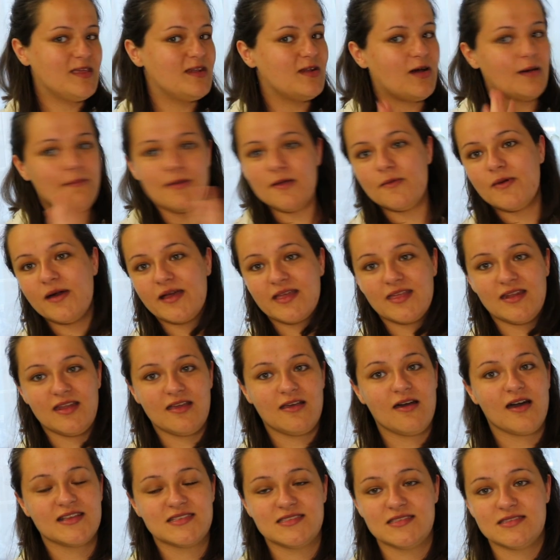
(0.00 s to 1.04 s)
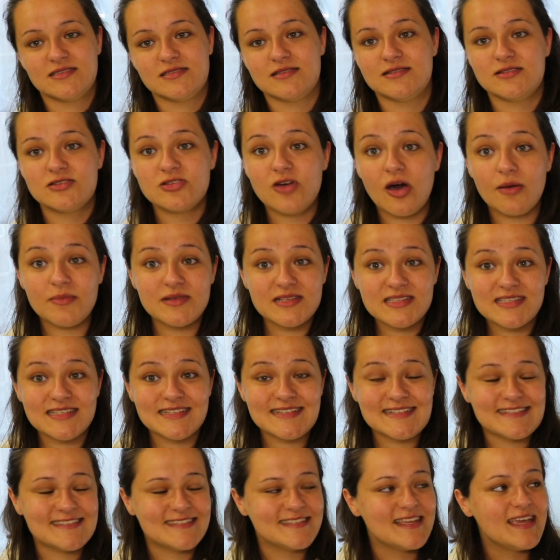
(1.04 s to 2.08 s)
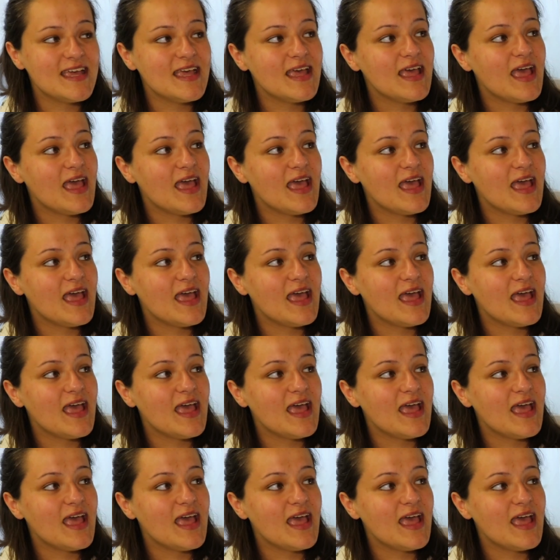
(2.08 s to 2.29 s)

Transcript: then I'll be working in Guy's and St Thomas's.